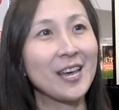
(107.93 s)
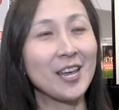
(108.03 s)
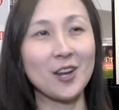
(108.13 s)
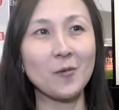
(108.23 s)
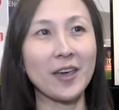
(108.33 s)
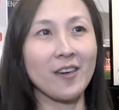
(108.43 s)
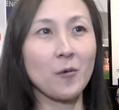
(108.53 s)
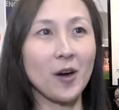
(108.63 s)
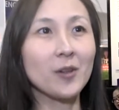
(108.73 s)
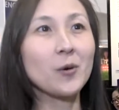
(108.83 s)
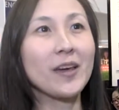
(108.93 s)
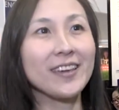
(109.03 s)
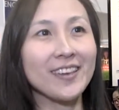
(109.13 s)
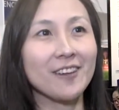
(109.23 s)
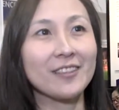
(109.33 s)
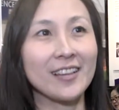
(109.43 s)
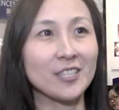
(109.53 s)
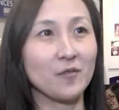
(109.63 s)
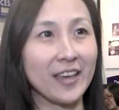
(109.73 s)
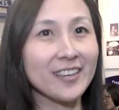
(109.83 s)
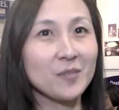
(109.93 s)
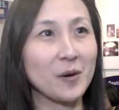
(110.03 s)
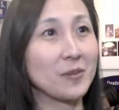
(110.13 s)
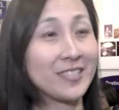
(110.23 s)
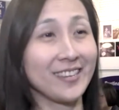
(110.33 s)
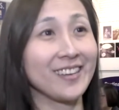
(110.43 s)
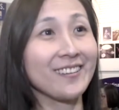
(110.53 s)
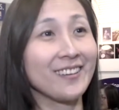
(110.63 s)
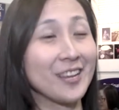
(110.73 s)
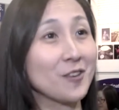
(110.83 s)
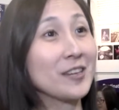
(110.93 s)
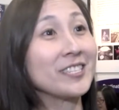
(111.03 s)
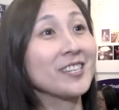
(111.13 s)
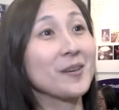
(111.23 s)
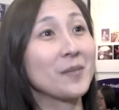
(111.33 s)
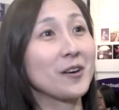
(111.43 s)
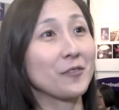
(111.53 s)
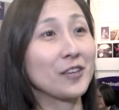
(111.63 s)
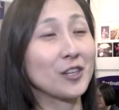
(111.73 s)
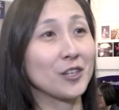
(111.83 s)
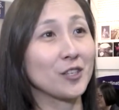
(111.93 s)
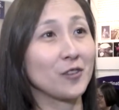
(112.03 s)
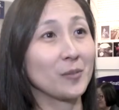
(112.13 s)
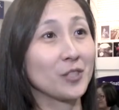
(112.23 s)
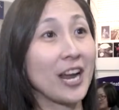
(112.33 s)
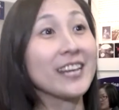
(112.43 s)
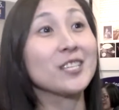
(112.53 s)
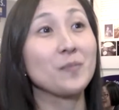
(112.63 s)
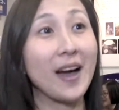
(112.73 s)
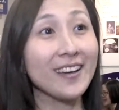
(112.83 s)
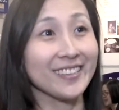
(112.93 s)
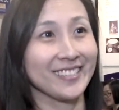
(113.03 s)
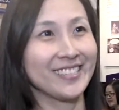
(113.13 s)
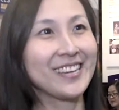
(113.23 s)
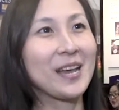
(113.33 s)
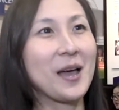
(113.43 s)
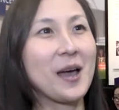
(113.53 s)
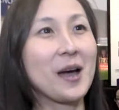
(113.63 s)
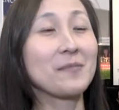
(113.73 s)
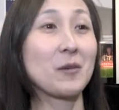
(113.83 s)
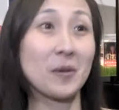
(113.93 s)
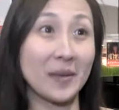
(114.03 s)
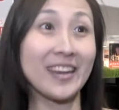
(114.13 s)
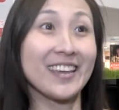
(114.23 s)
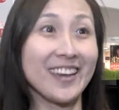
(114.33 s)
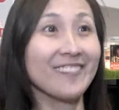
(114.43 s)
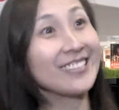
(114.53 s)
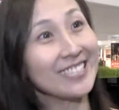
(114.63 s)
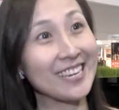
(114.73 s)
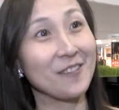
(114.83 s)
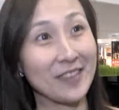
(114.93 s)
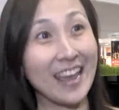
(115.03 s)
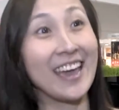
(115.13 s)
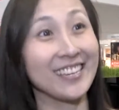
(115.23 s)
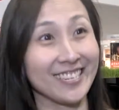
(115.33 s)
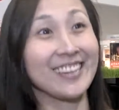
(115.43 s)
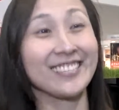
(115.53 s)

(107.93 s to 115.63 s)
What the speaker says: we're all the way here in Las Vegas, but we're seeing an increasing number of interest from Chinese buyers that we're meeting here instead of in Asia.